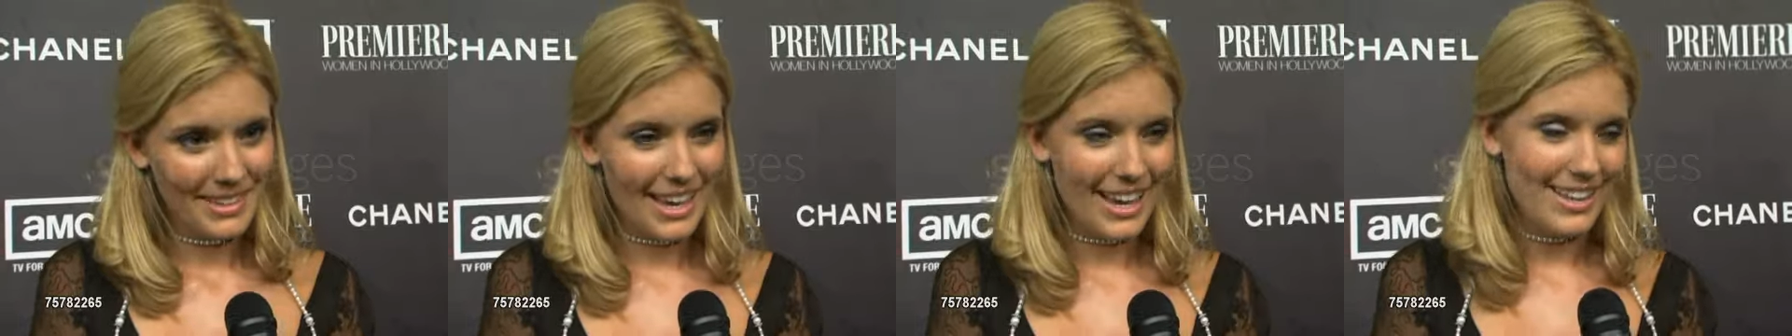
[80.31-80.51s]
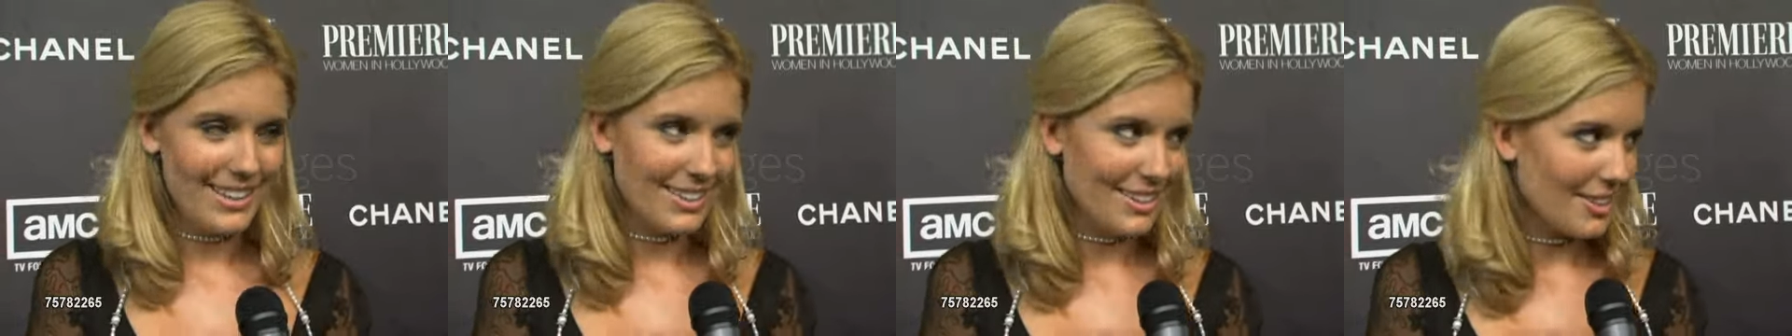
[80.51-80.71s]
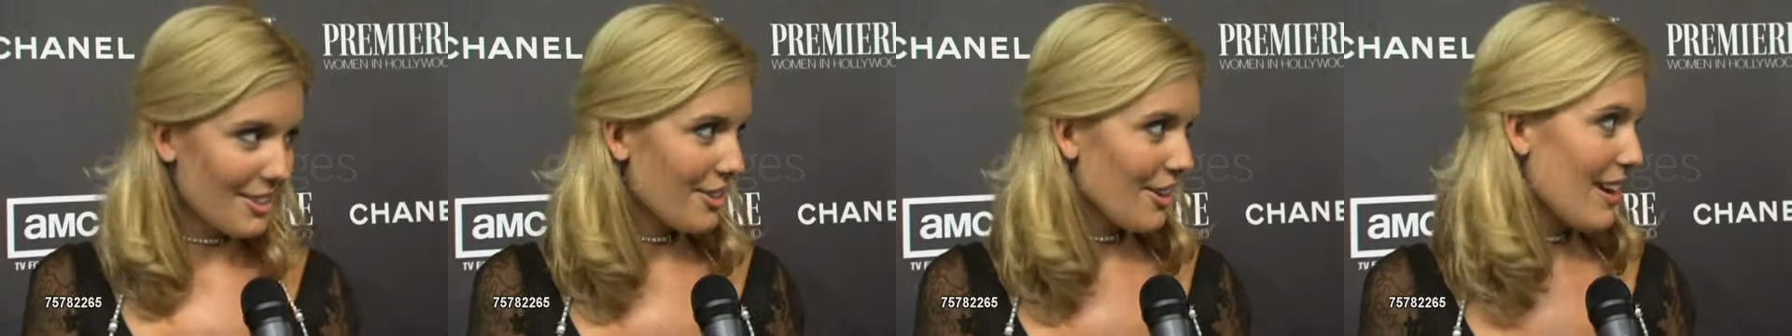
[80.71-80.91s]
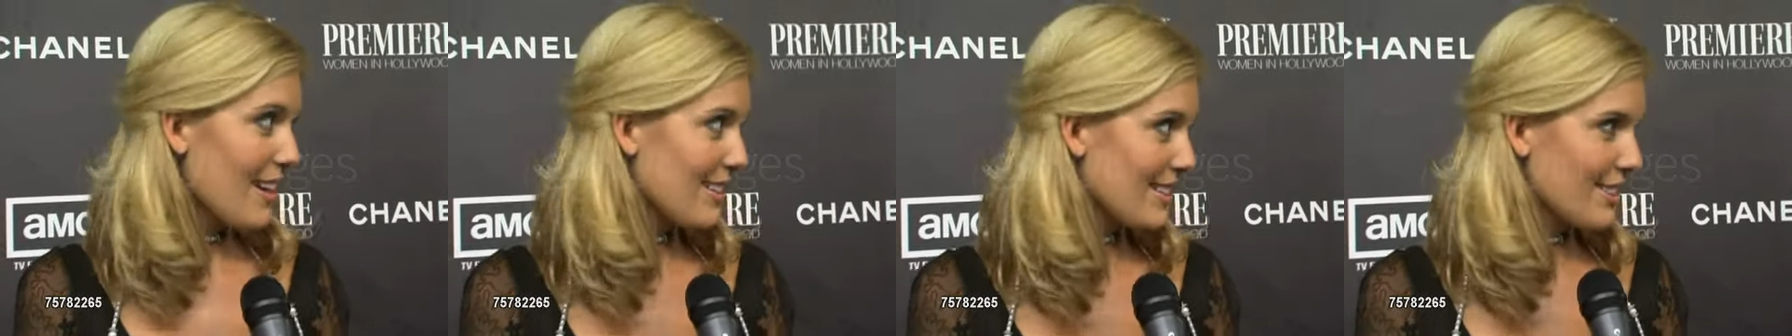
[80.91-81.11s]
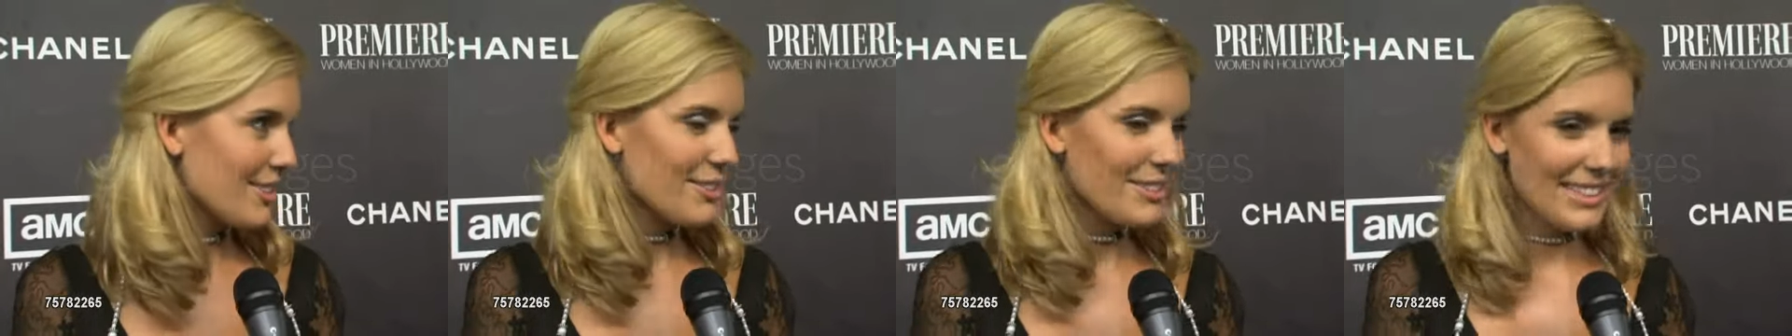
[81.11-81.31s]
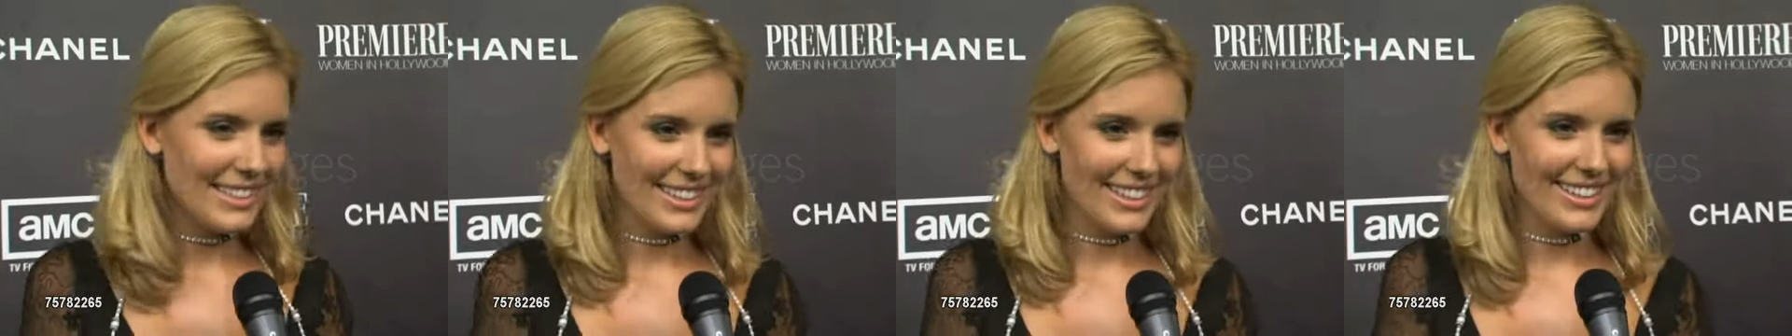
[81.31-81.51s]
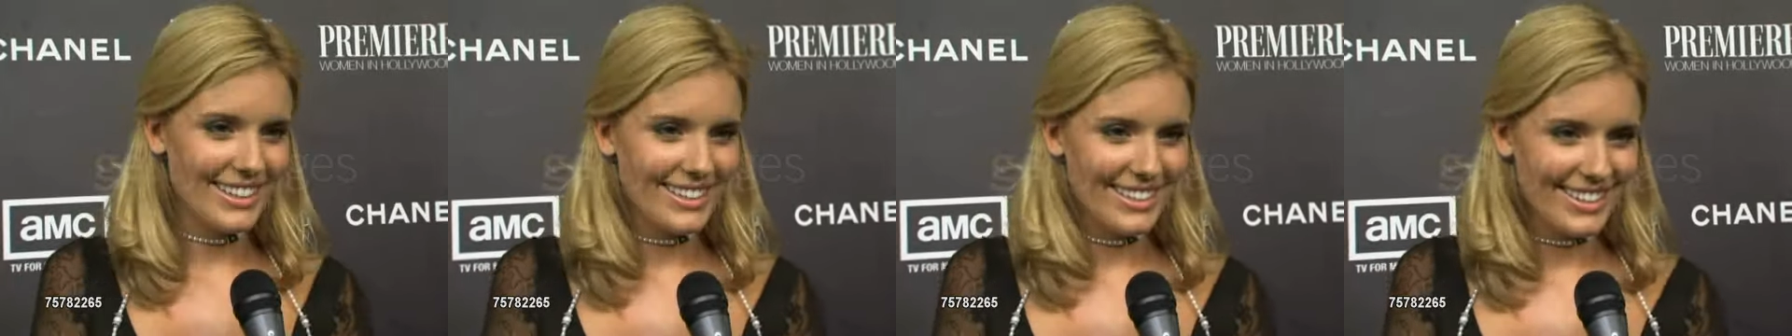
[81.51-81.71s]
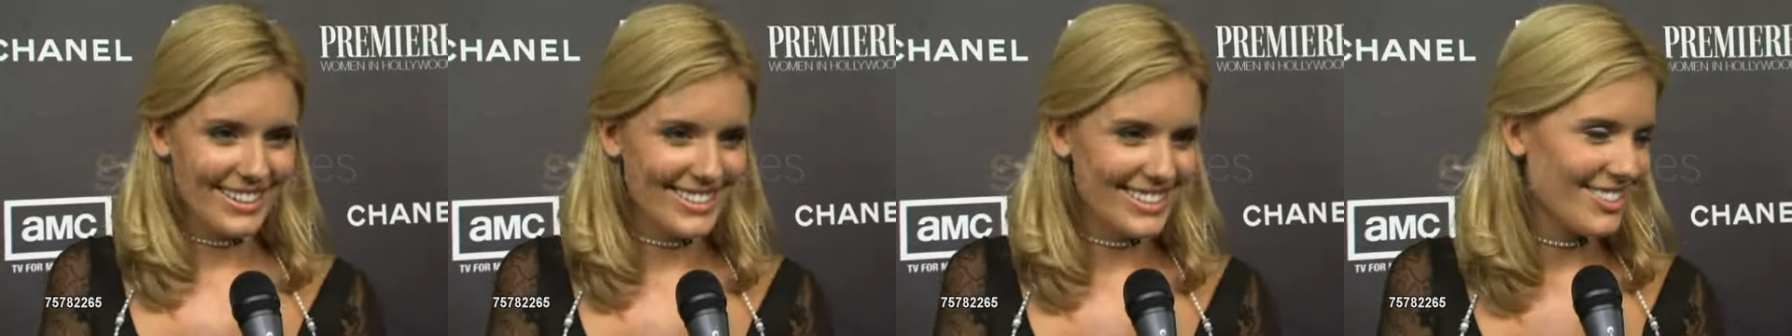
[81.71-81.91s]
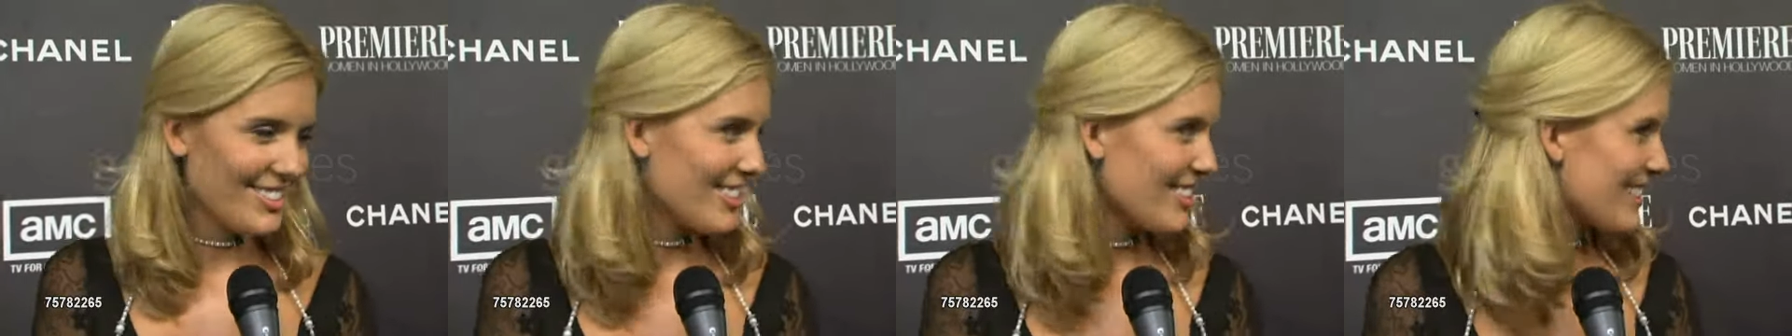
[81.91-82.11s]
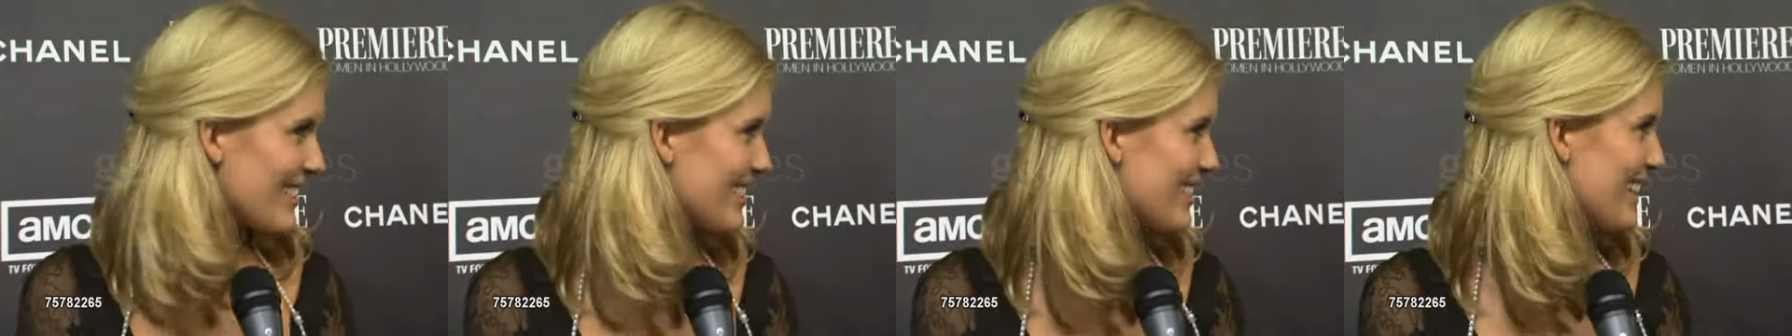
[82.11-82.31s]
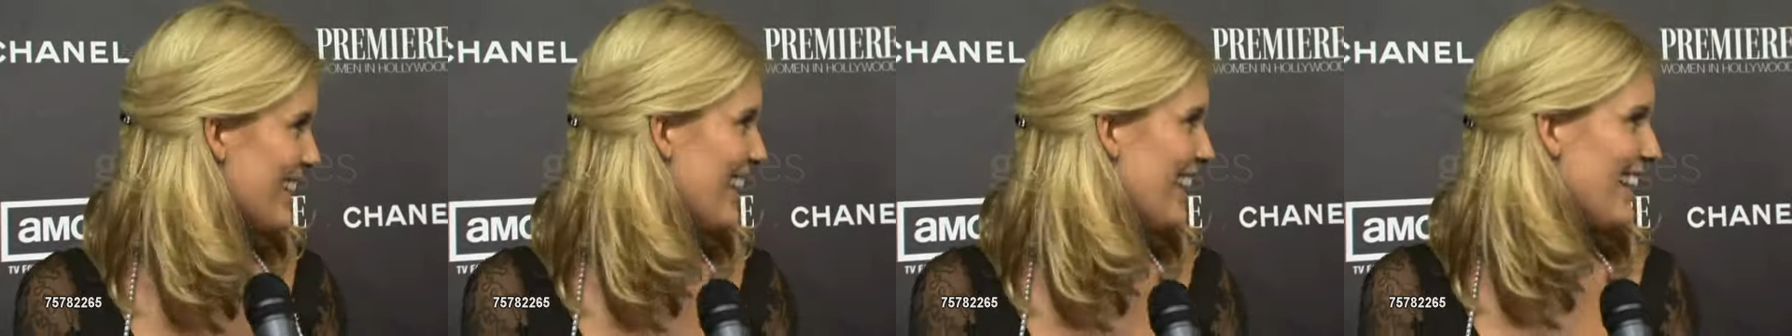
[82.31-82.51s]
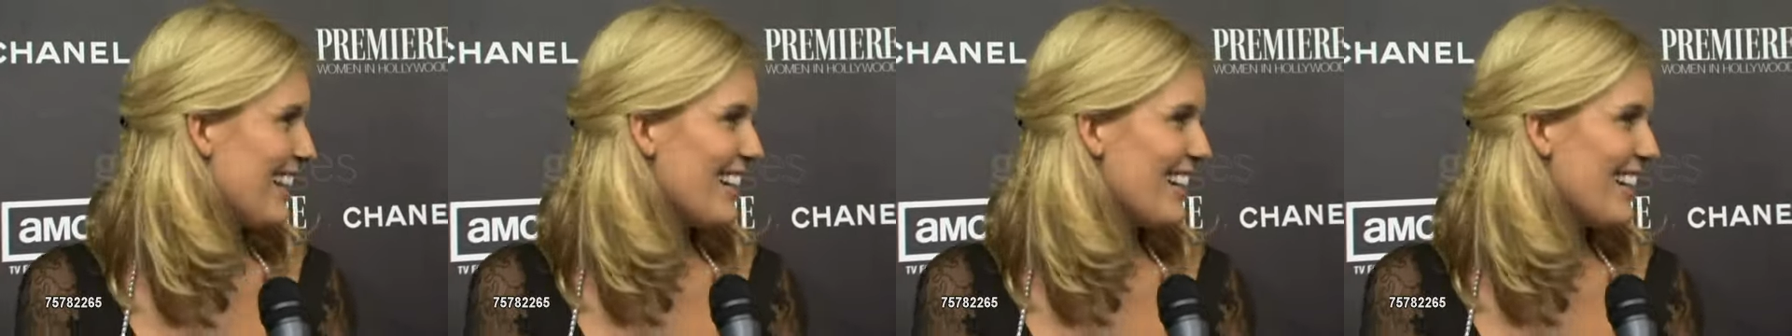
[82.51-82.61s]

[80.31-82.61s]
And look great doing it, as you can see. Yeah,